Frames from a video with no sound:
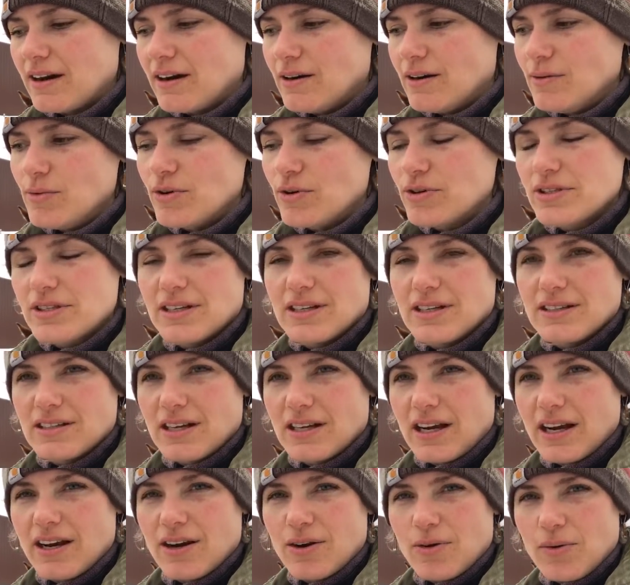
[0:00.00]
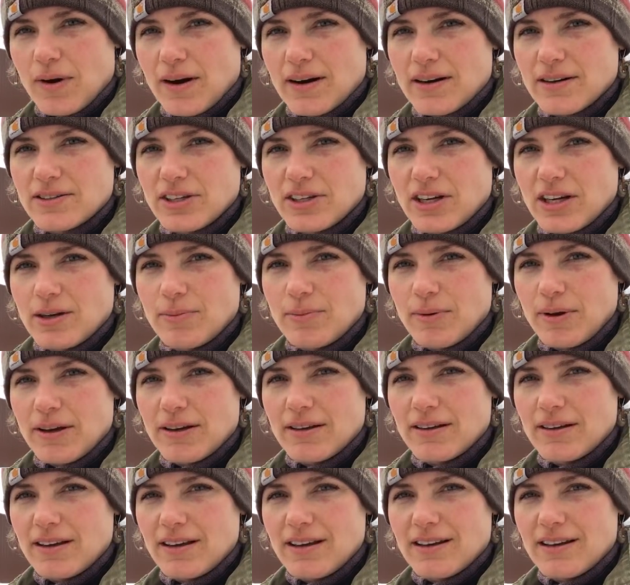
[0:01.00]
almost an entire water tub
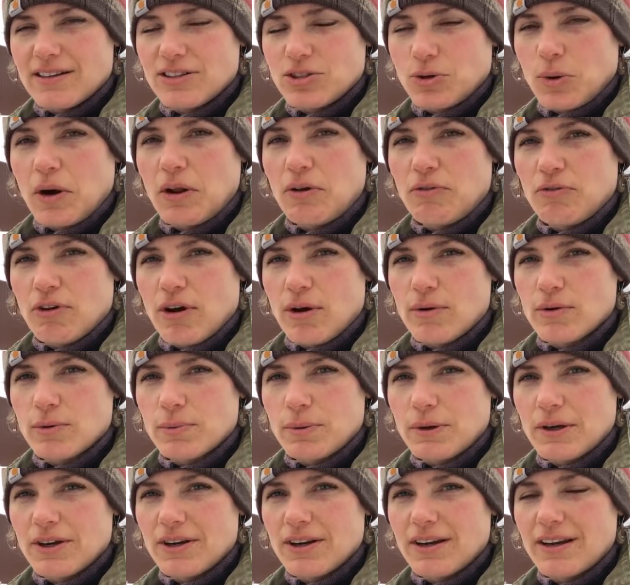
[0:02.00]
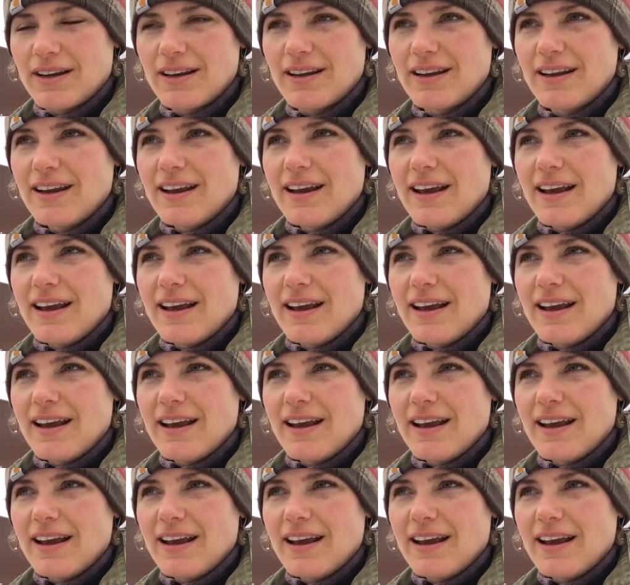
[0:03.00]
in a 24-hour period,